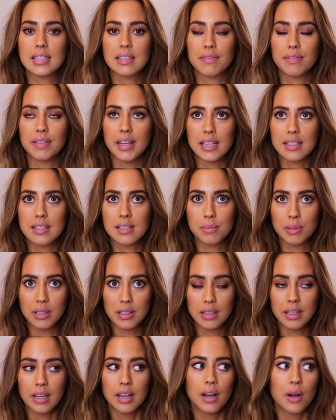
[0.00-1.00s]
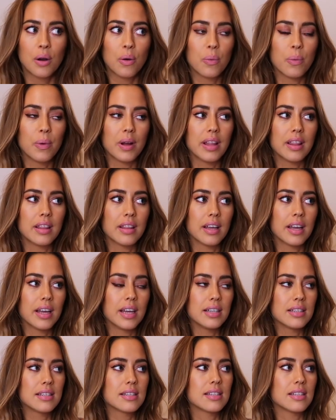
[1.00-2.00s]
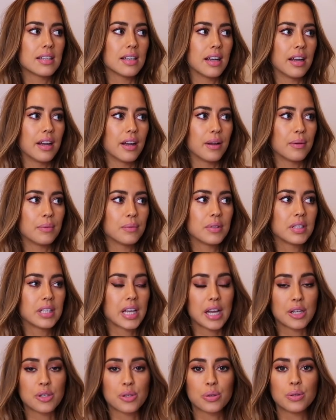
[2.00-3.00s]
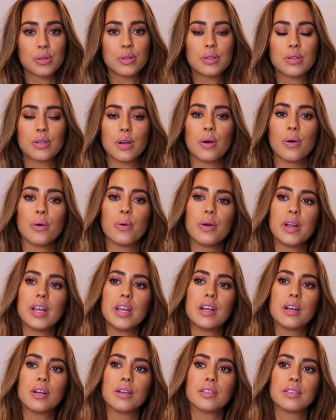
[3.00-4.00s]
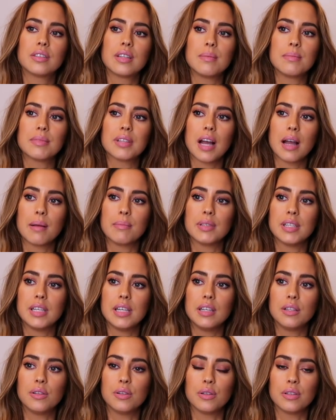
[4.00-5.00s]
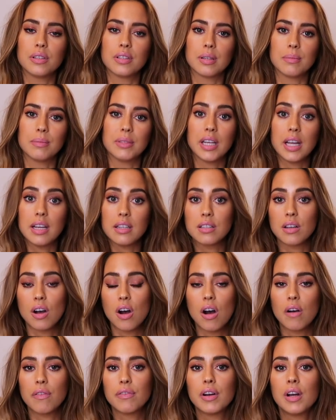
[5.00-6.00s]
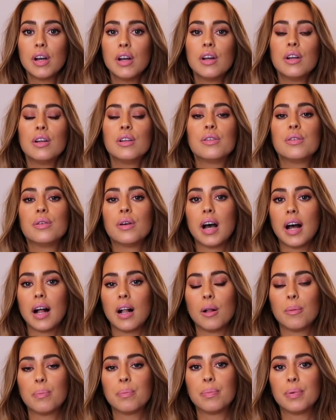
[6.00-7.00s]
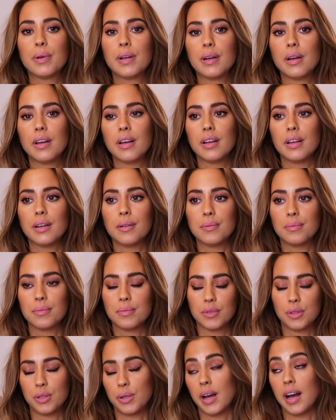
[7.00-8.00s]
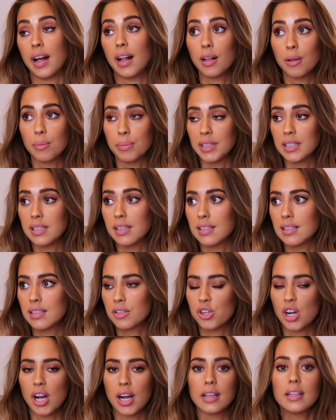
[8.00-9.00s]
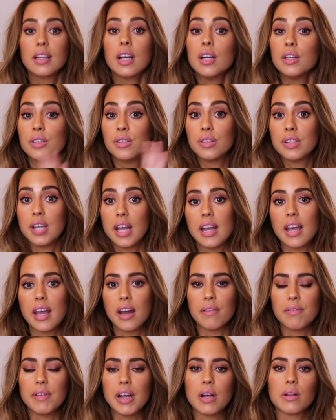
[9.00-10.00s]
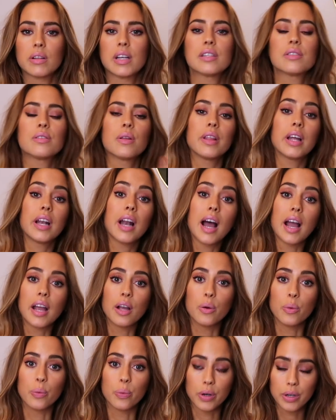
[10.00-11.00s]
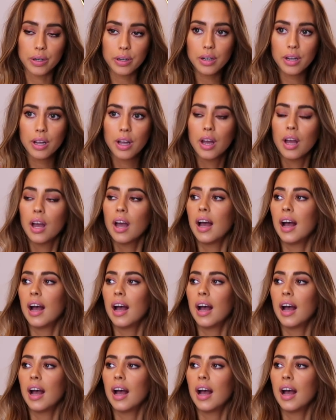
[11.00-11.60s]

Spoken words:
flexible with his schedule. So sometimes he took some days off to help, it's his child, to take care of Nicola so that I could work.